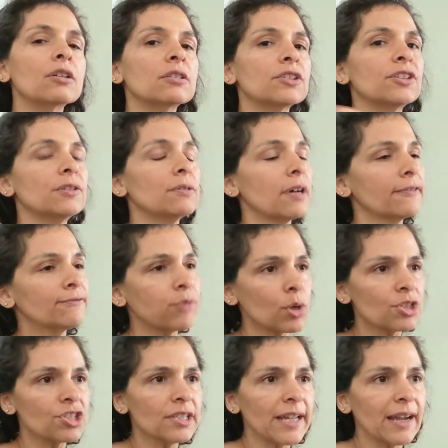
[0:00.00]
You
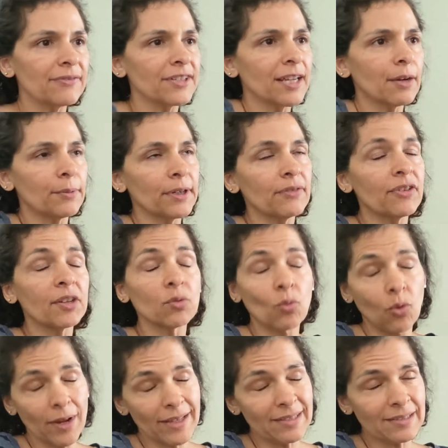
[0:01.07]
unfortunately have to get rid of it,
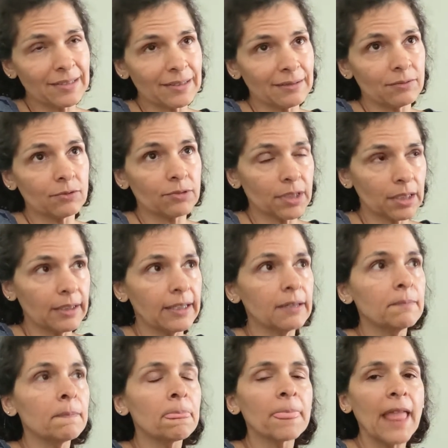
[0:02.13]
waste it
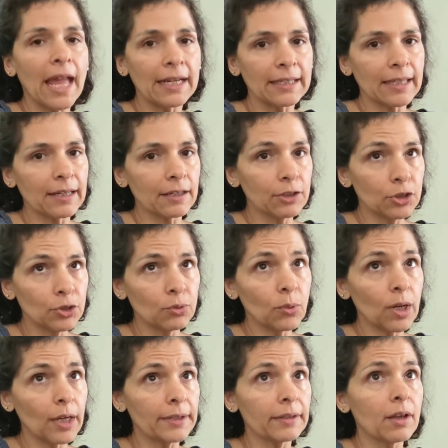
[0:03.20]
really, and get a new
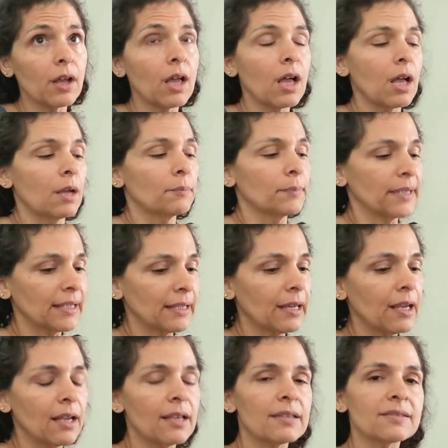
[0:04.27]
one.
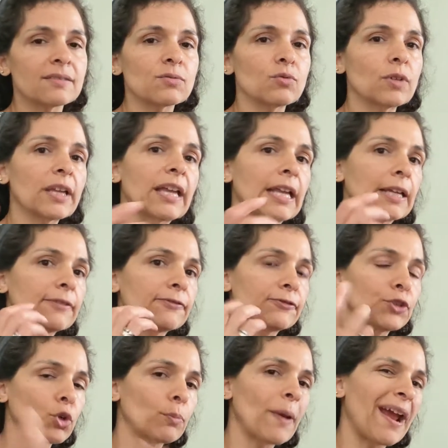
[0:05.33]
Because
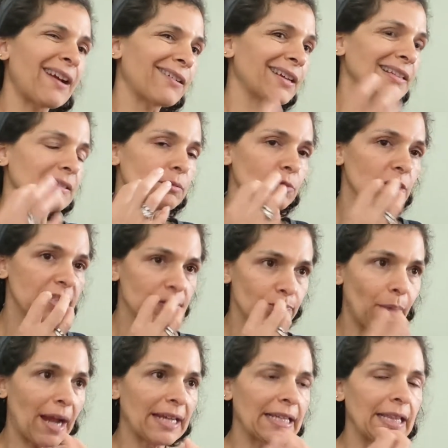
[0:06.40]
if your parrot is
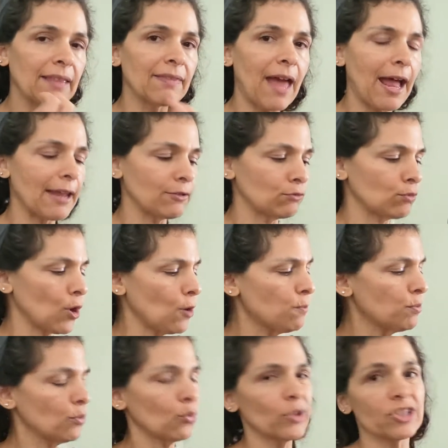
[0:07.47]
biting that
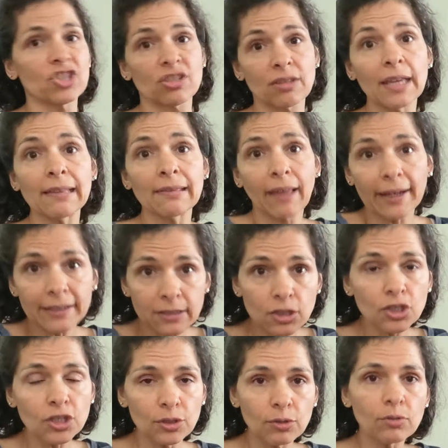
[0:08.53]
rope, which they like to
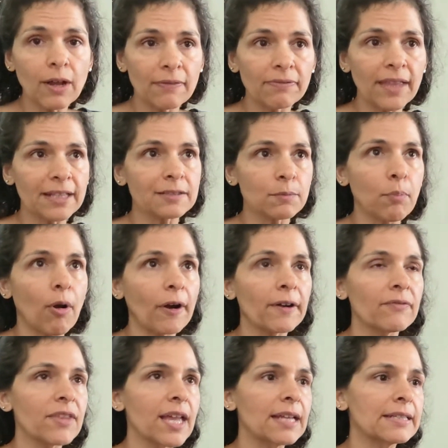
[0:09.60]
do, and that's a part
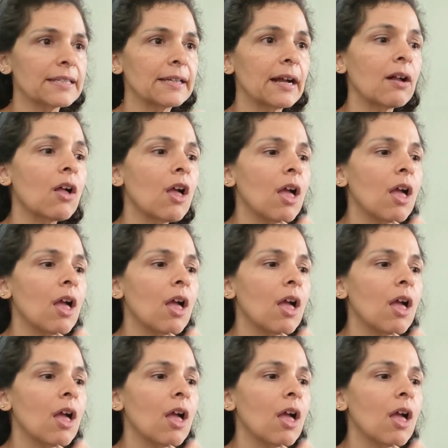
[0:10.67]
of the idea,